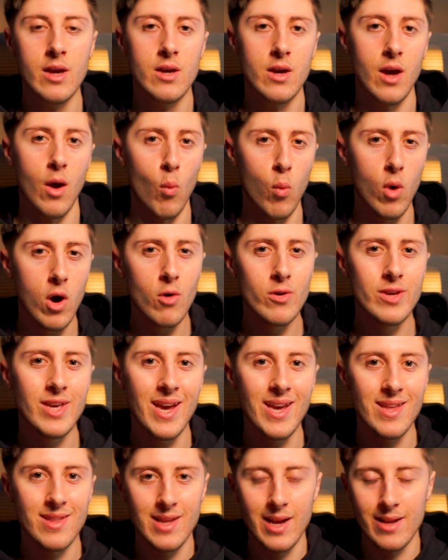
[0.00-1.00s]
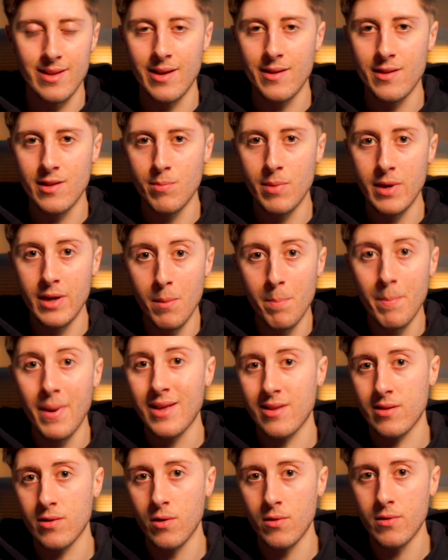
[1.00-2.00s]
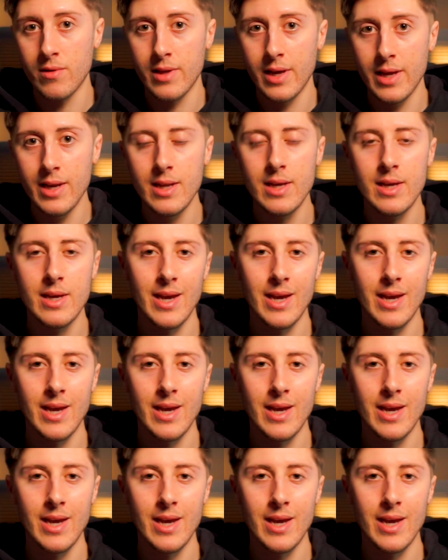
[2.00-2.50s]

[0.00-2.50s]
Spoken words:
And while yes, that tends to be the best content